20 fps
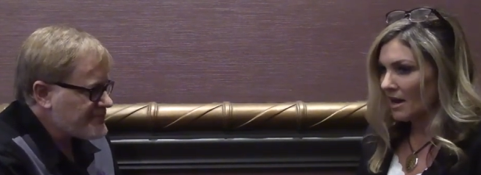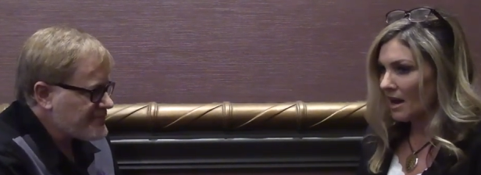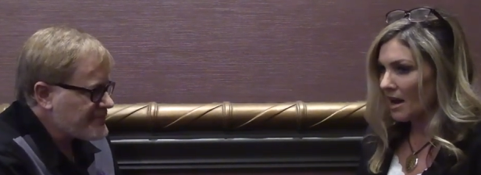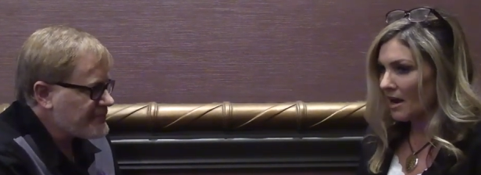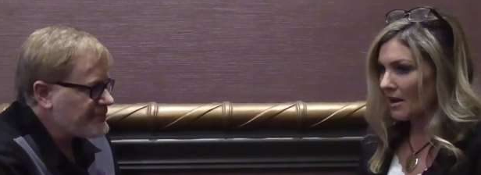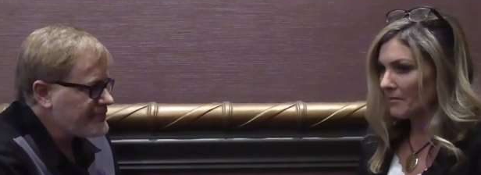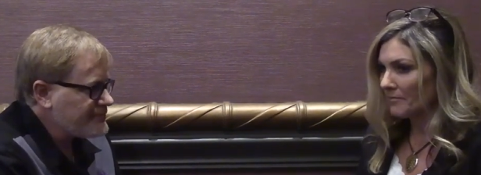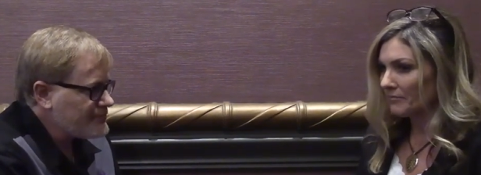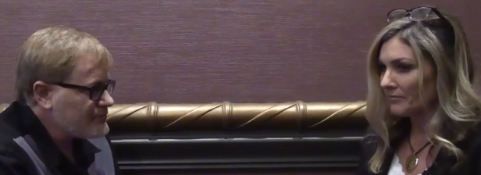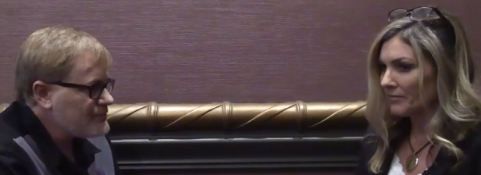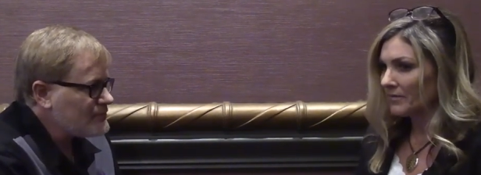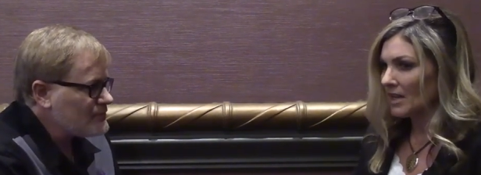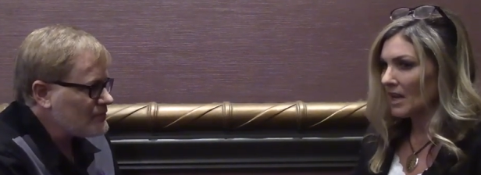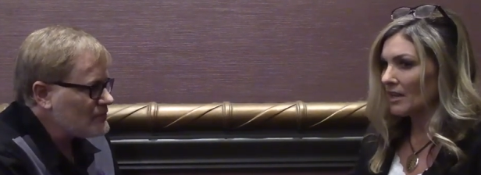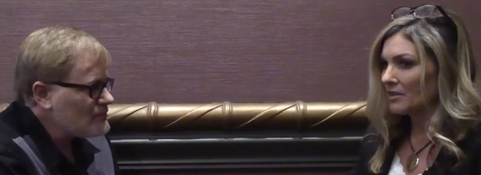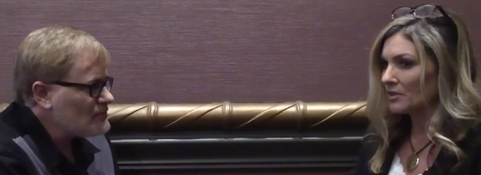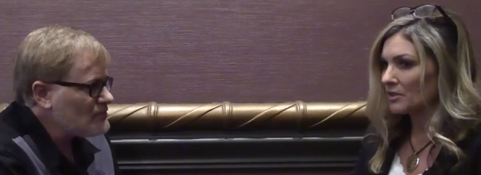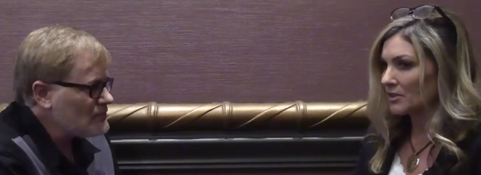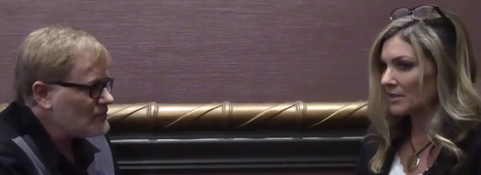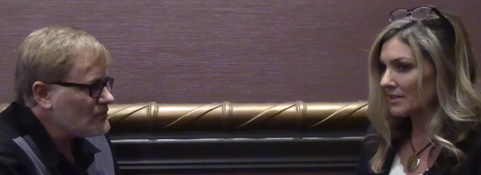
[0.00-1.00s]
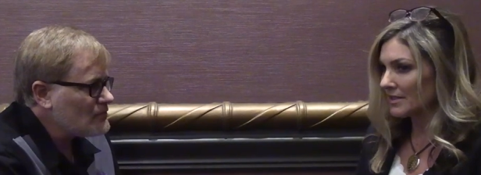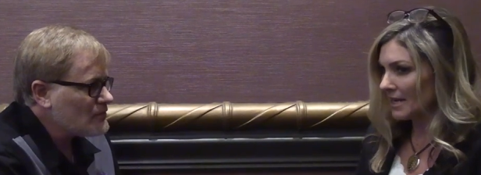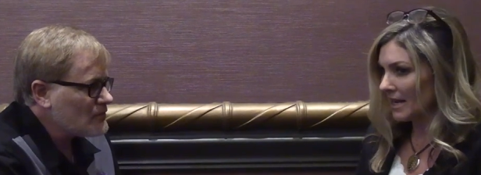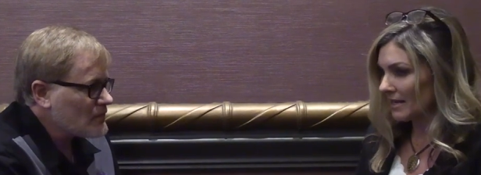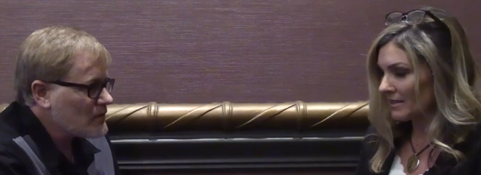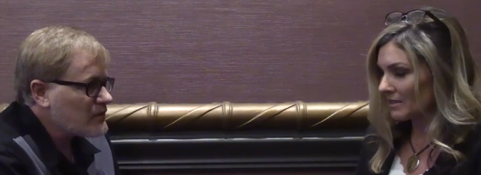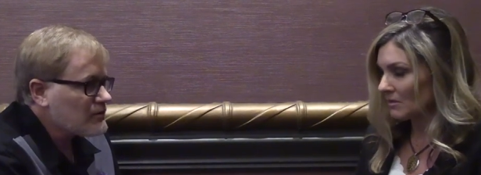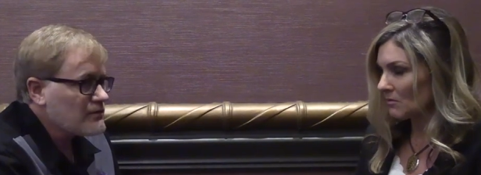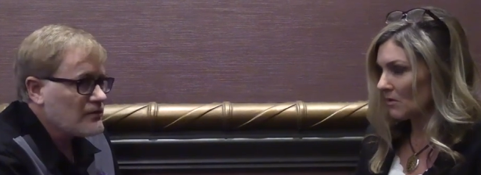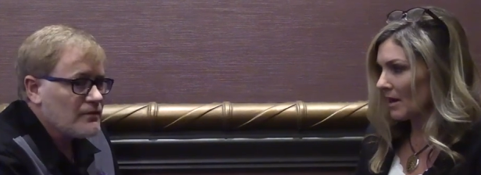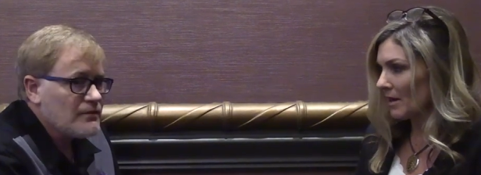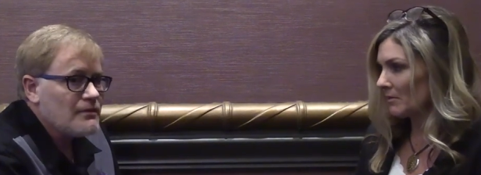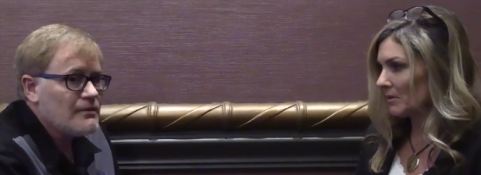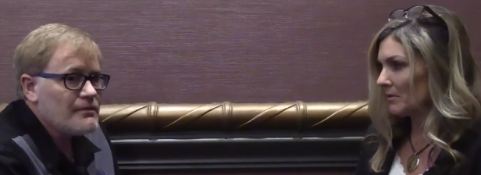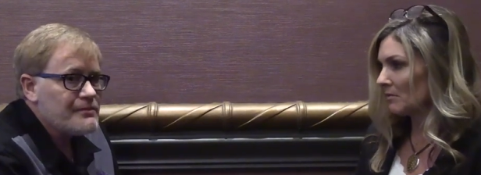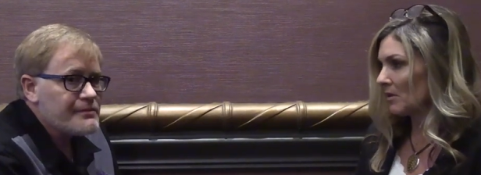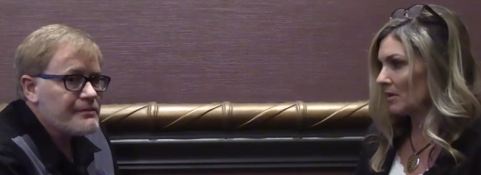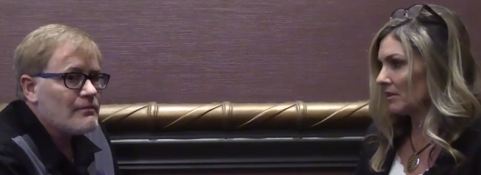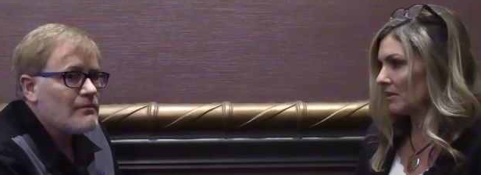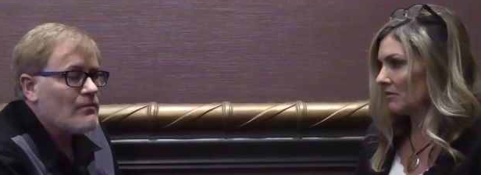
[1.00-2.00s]
Speaker 1: um, understanding why we
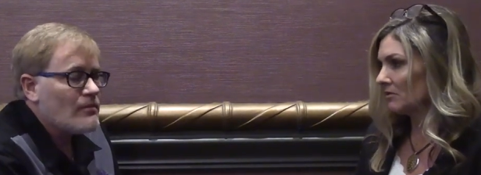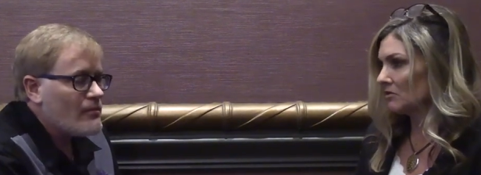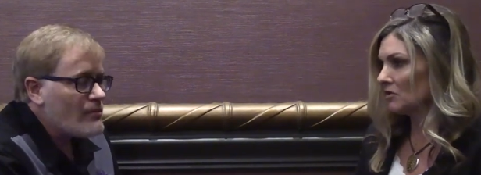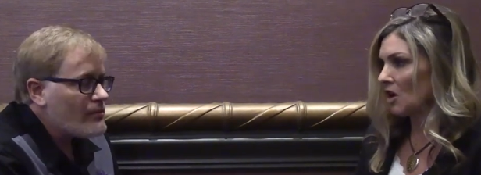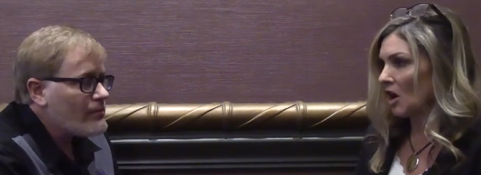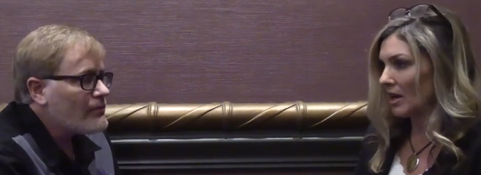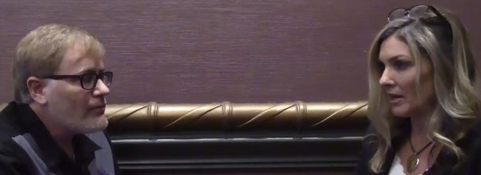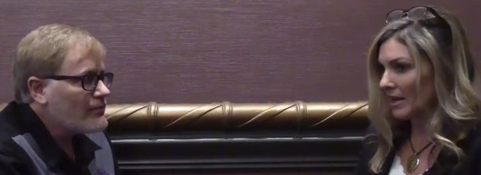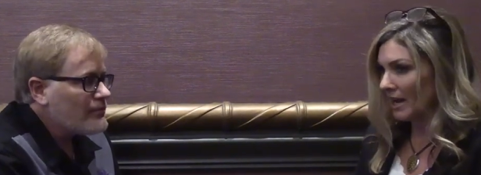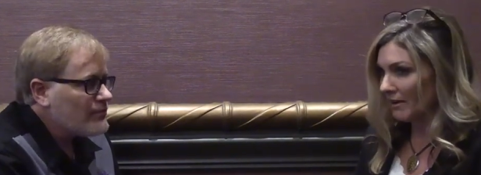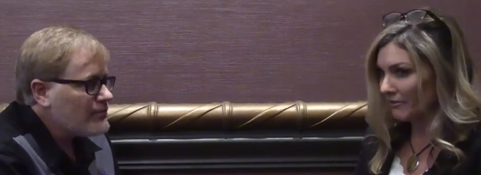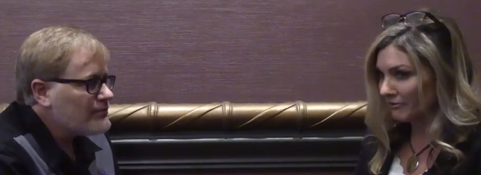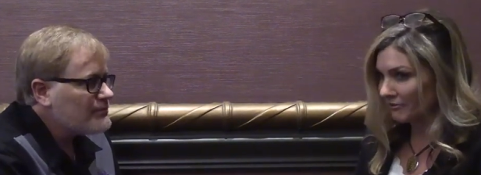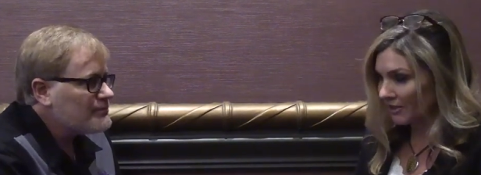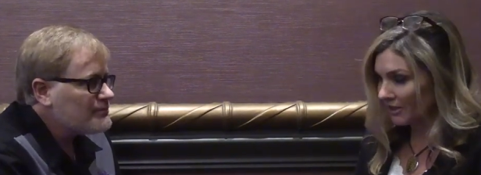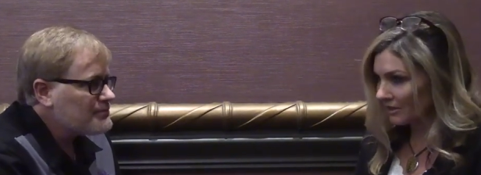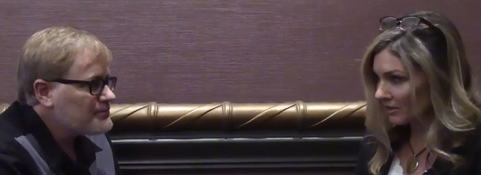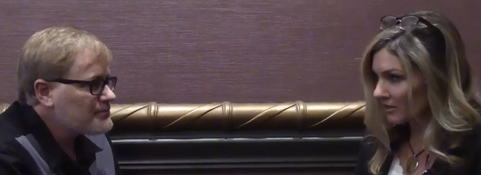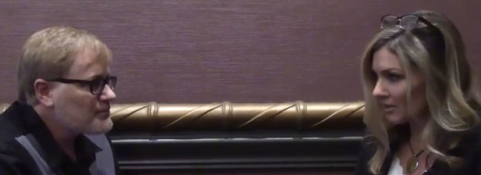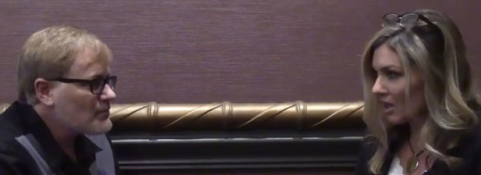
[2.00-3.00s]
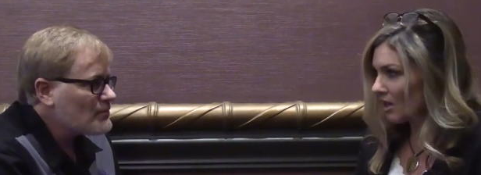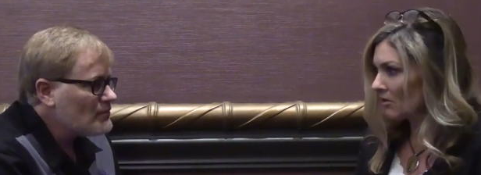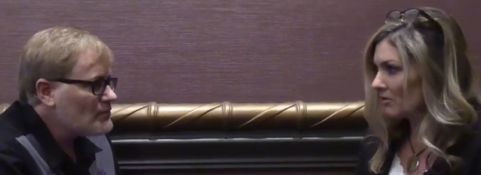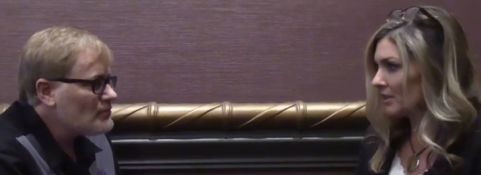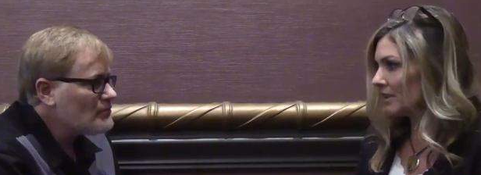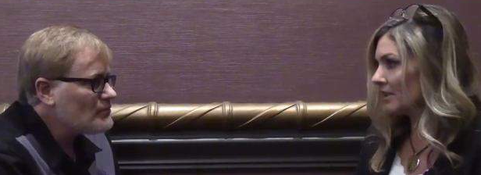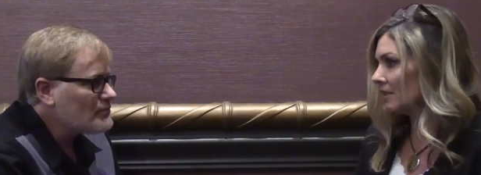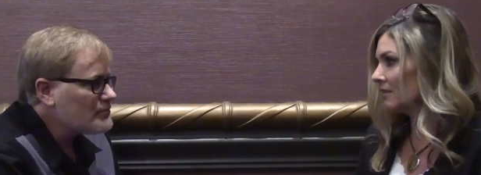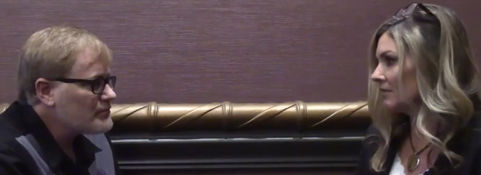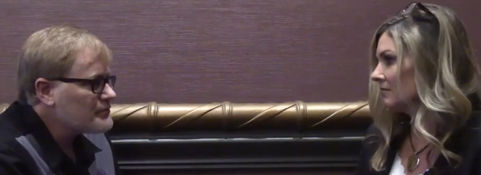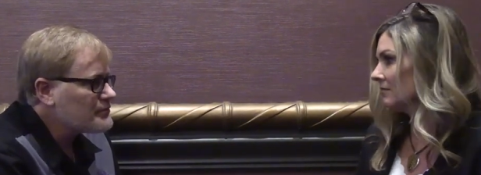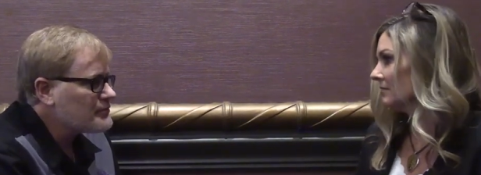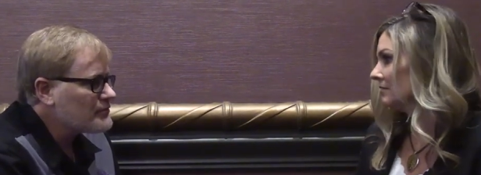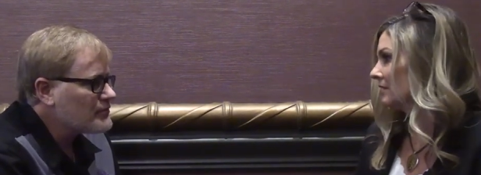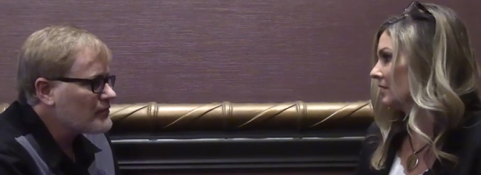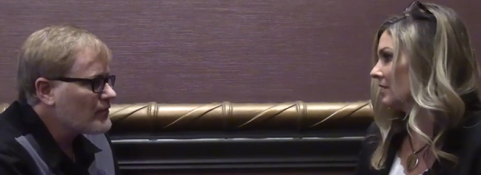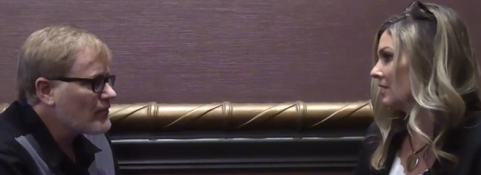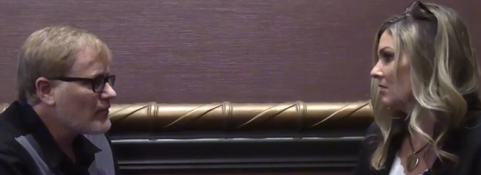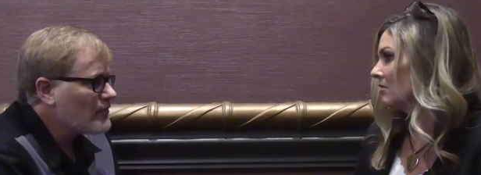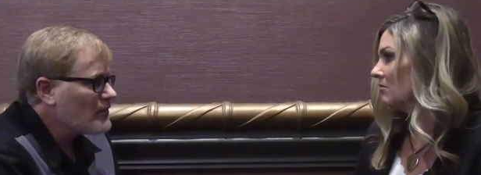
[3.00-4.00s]
want to not have front loading,
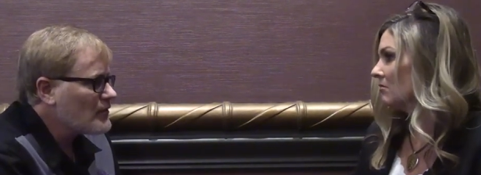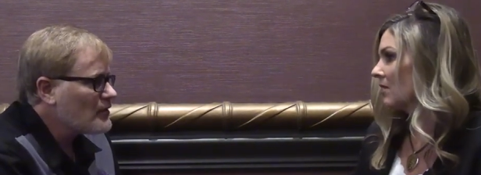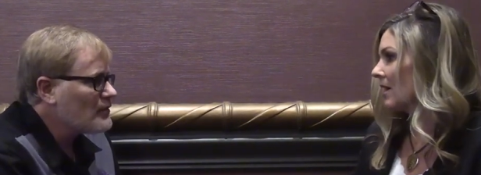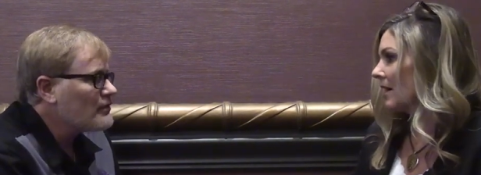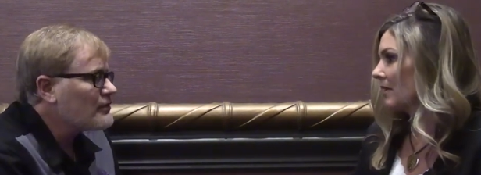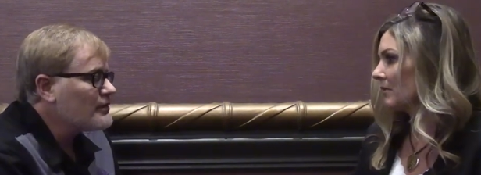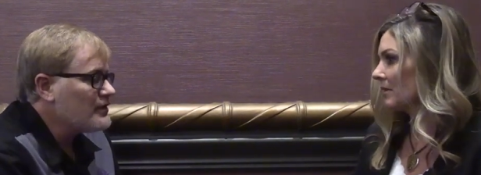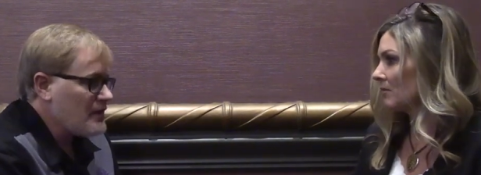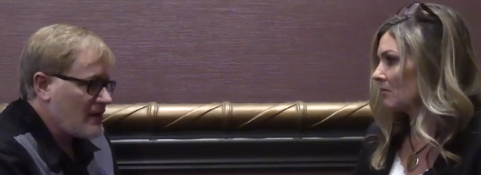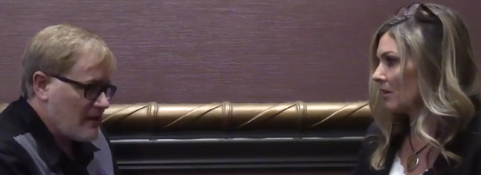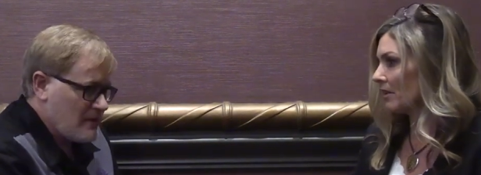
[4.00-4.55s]
you know, why we yeah.